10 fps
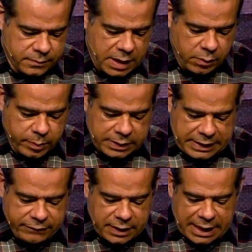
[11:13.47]
They will
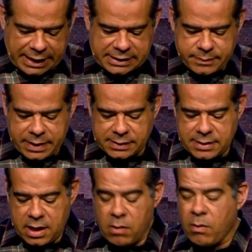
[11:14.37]
believe lies because
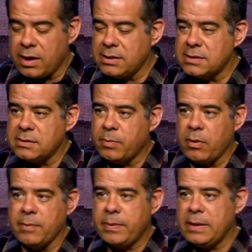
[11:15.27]
they don't want to
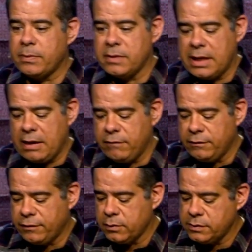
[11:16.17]
disappoint people that have
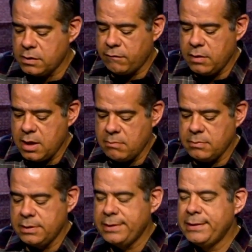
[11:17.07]
influence over
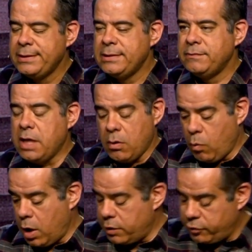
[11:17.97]
them. They don't
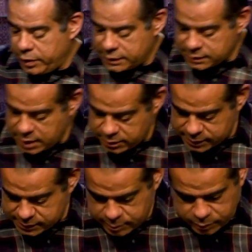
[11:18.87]
want to risk their
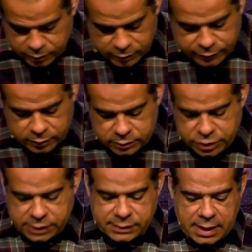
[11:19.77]
disapproval,
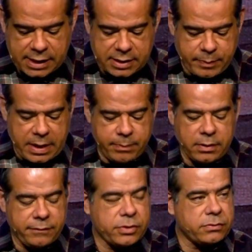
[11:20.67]
just like the
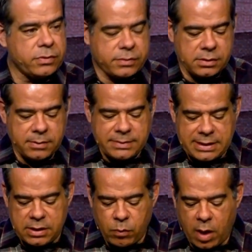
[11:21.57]
people of Jerusalem
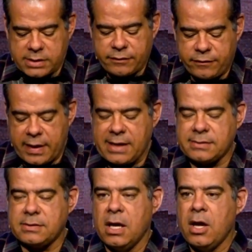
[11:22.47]
didn't want to
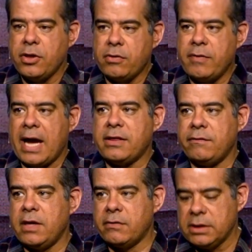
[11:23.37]
face the wrath
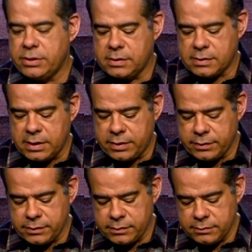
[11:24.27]
of their religious
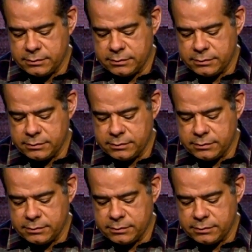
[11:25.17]
leaders.